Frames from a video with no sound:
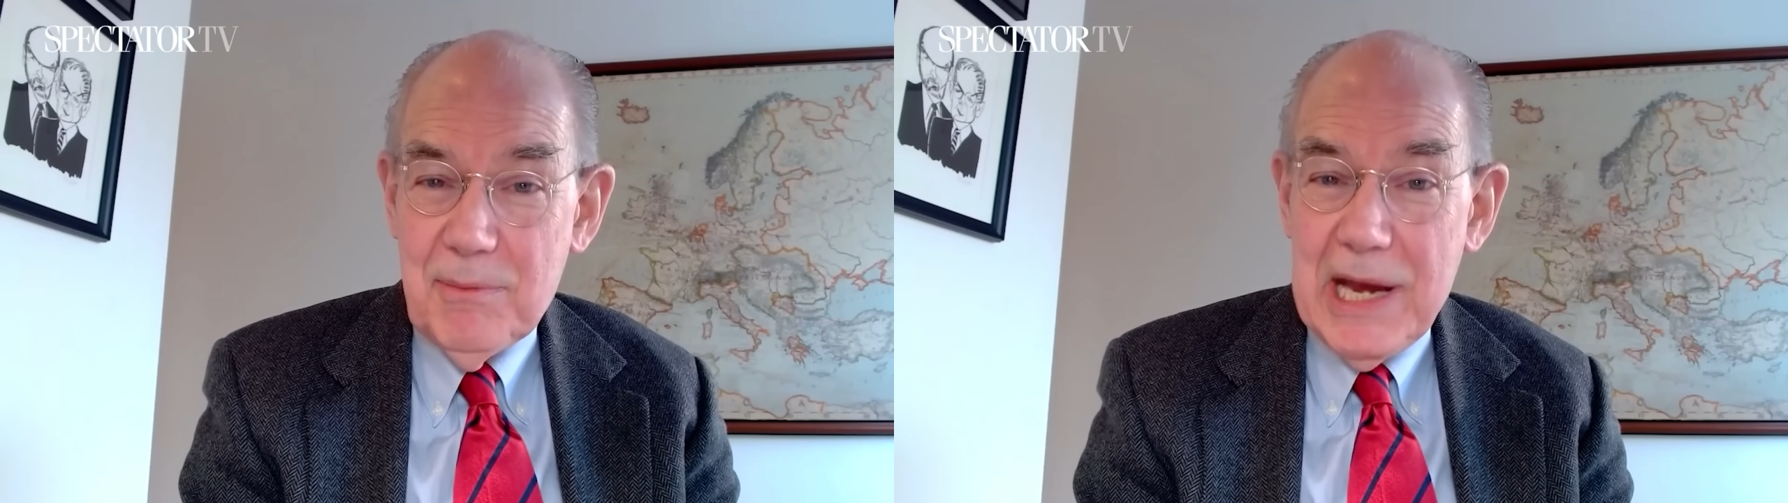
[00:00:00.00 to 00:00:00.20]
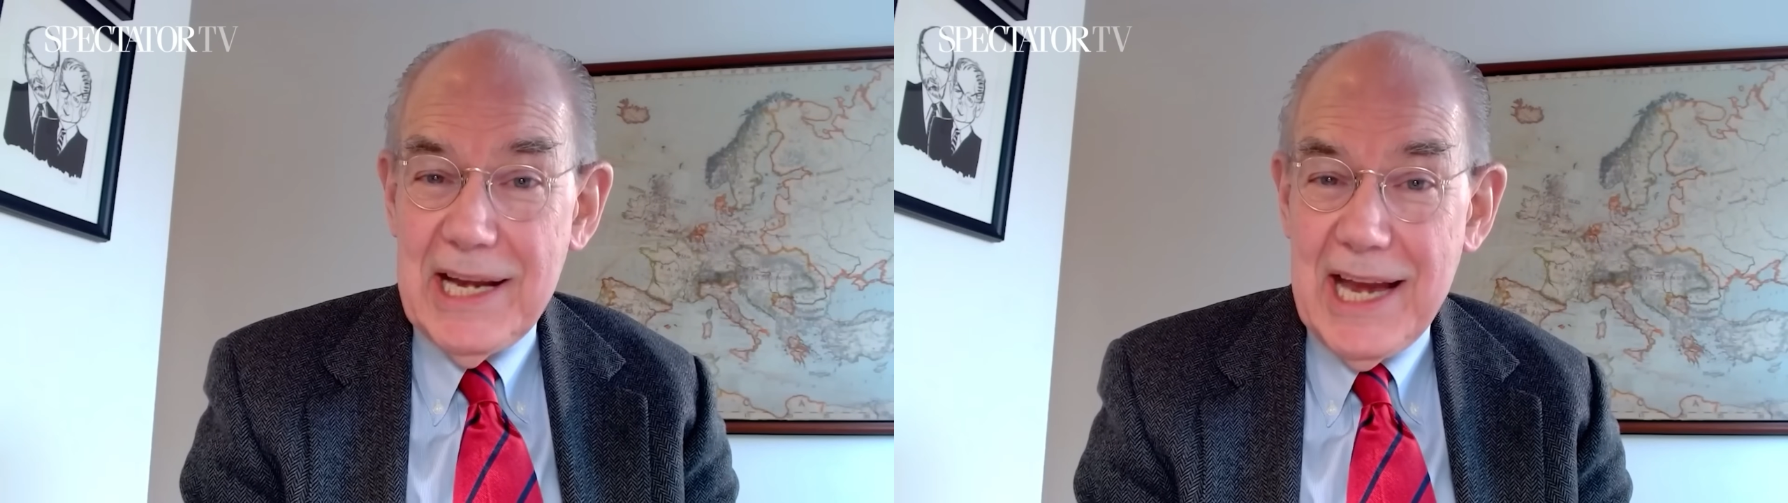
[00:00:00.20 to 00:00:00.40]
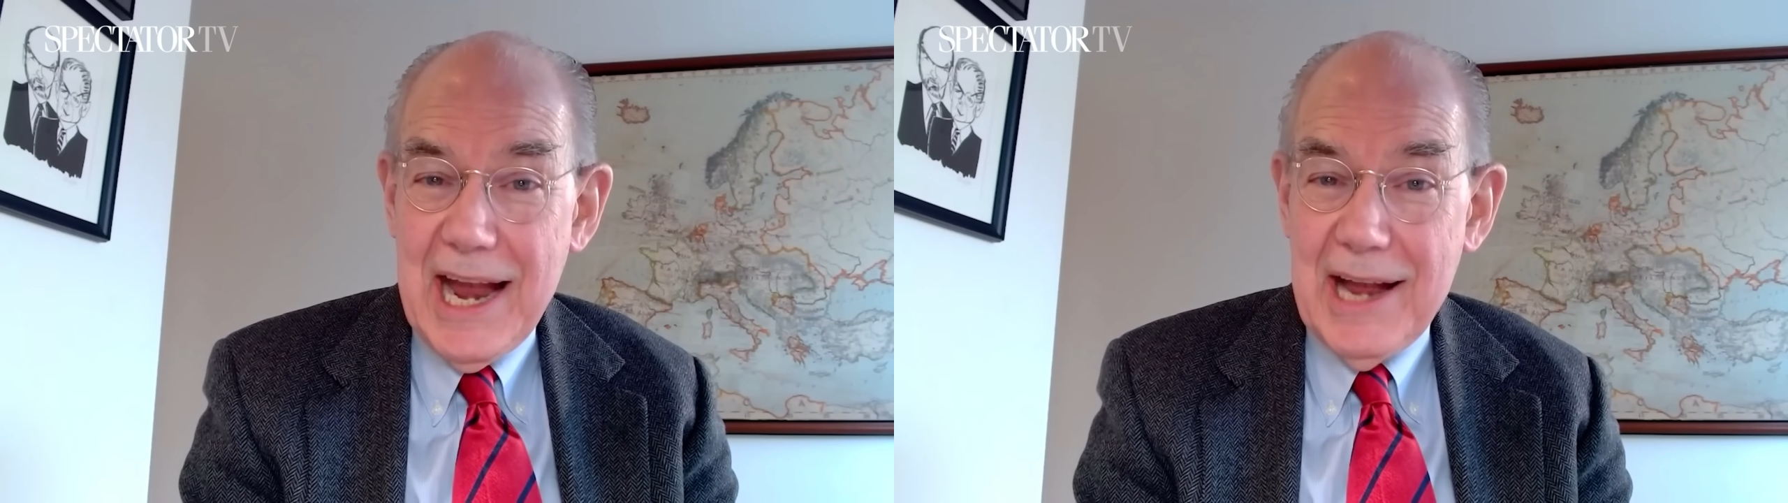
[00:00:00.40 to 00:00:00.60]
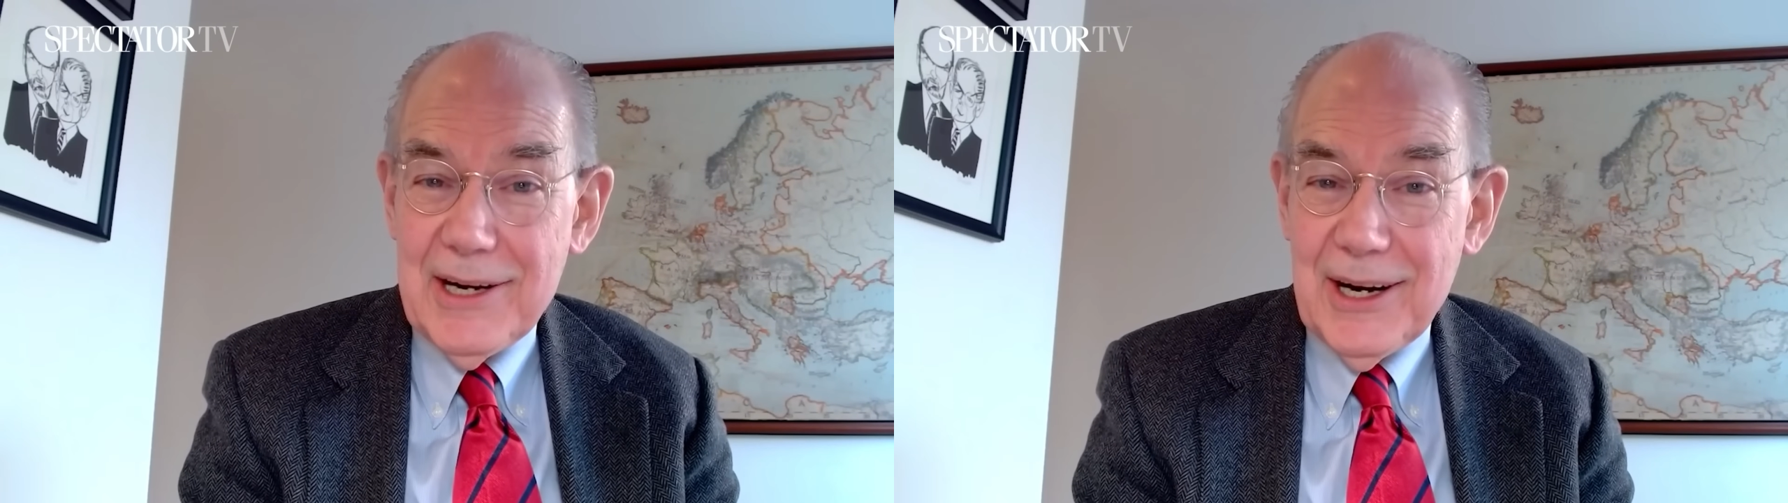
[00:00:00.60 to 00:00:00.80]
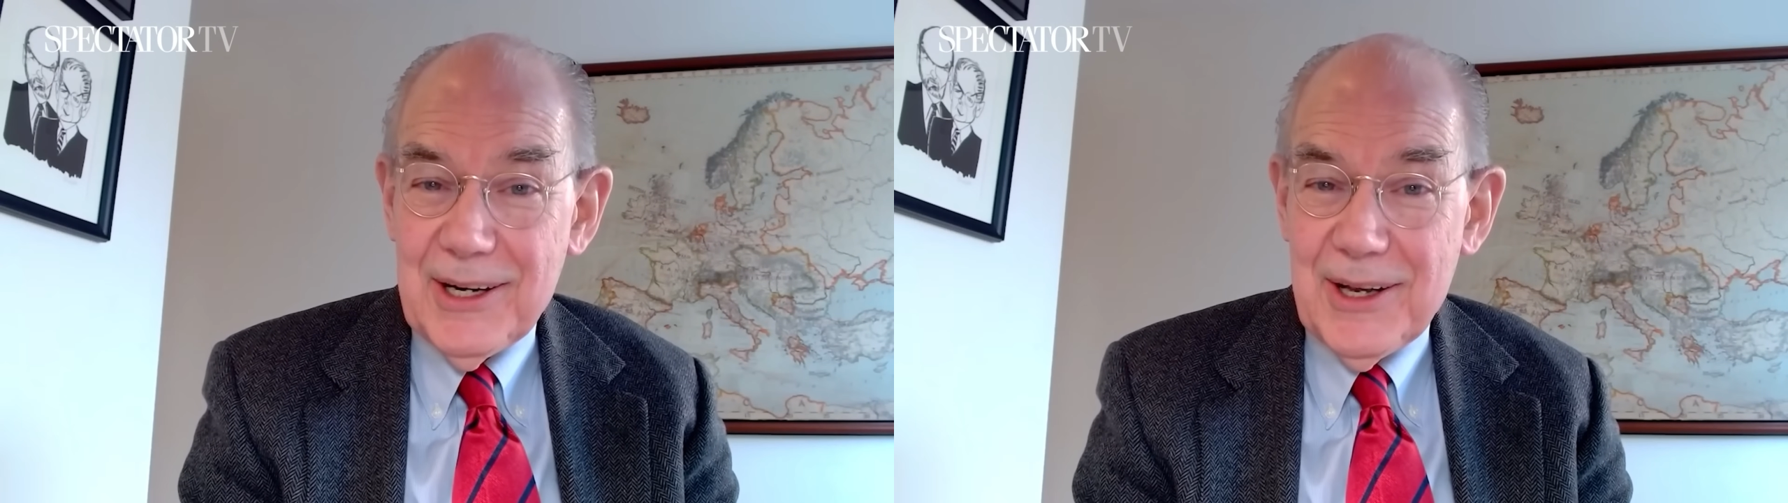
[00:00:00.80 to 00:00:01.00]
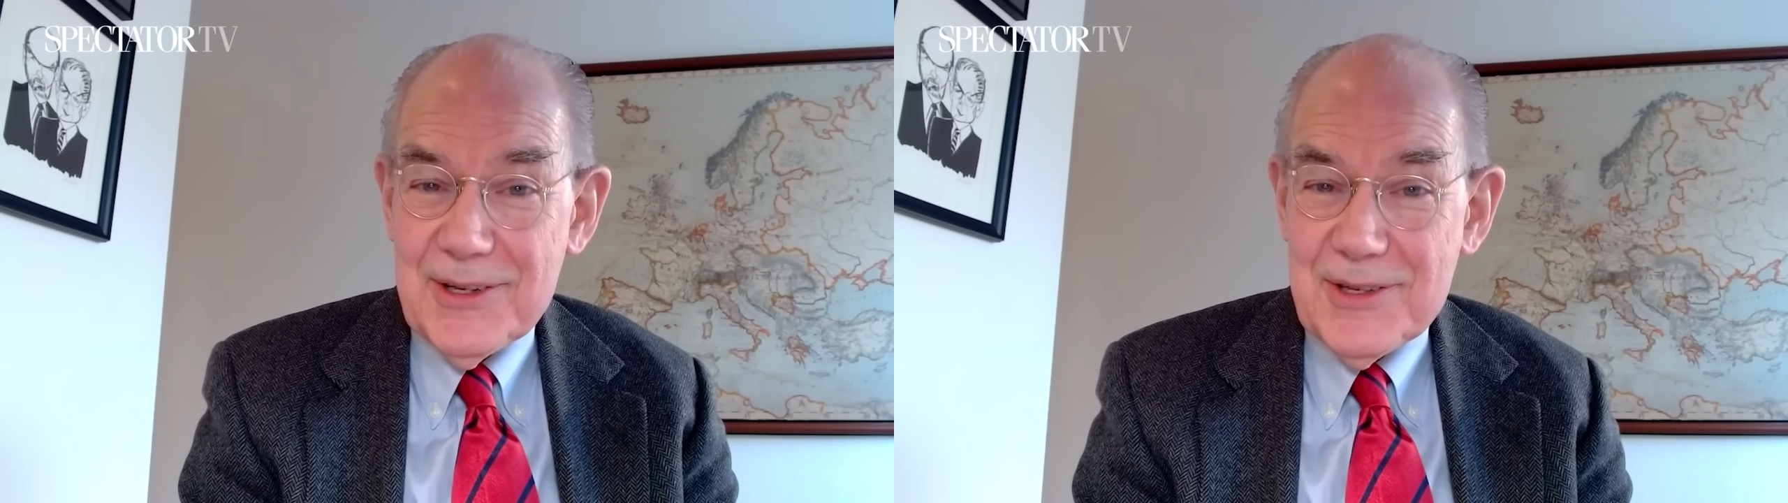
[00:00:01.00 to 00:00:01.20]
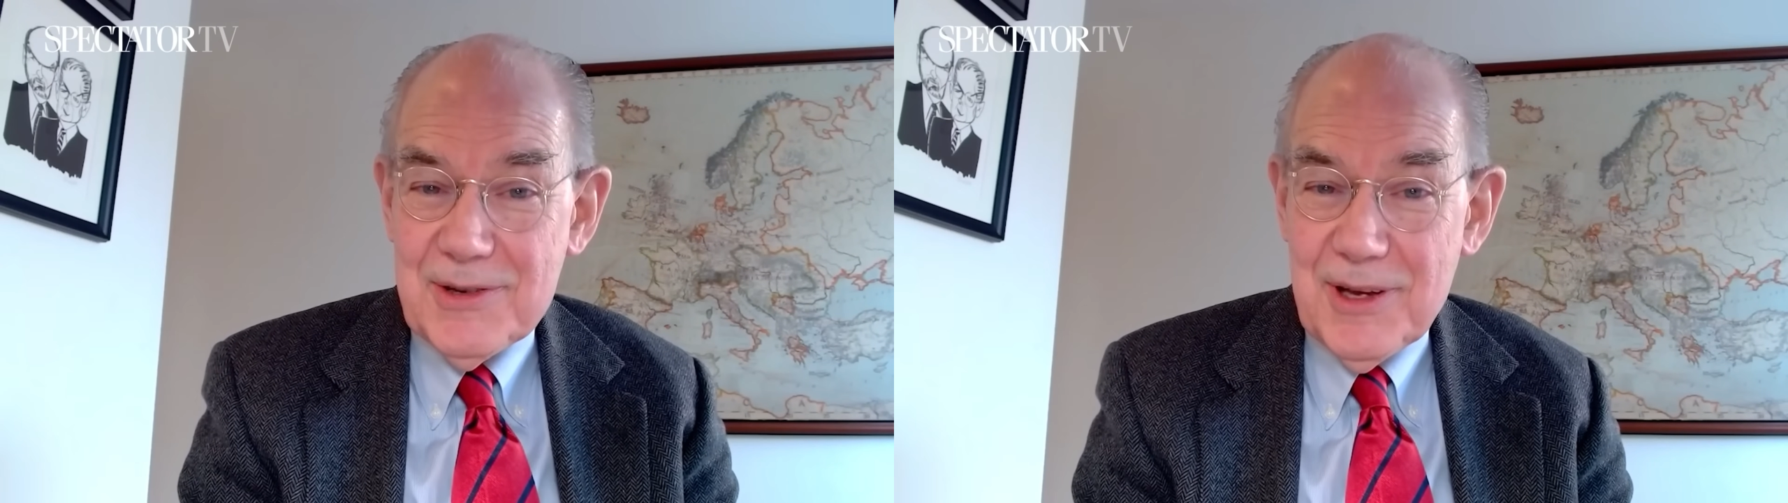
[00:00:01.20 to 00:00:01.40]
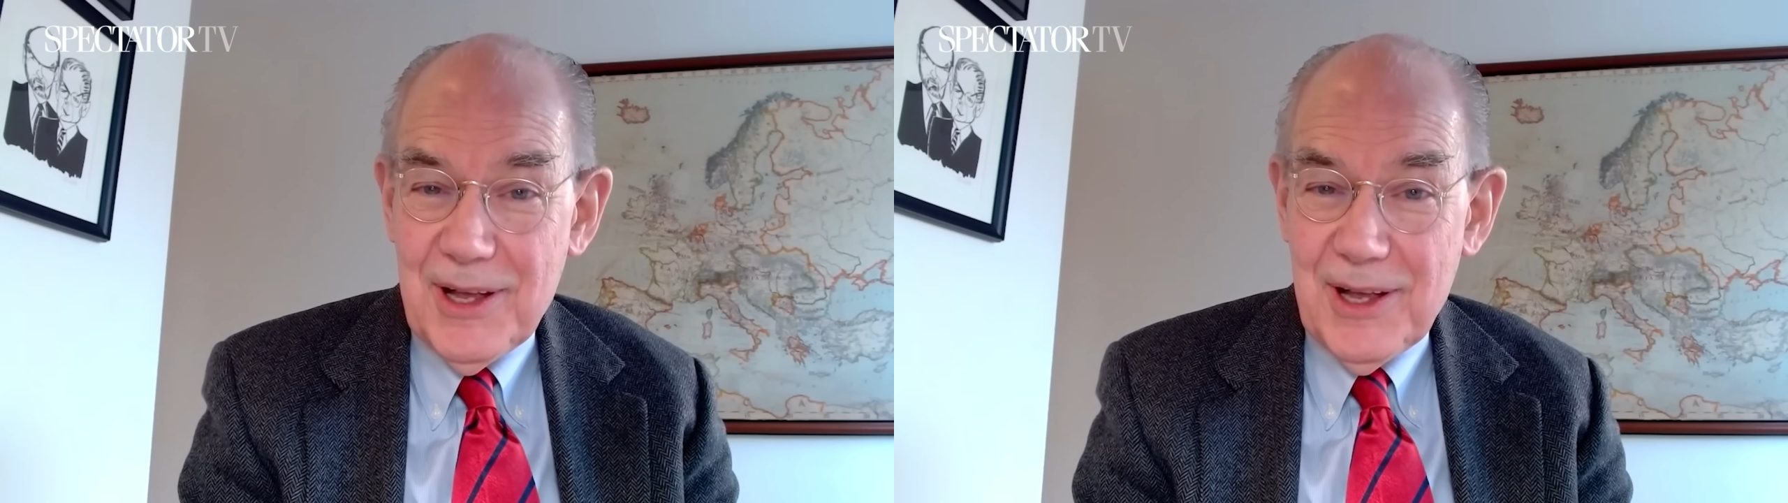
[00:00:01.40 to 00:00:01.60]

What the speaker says: mediator, his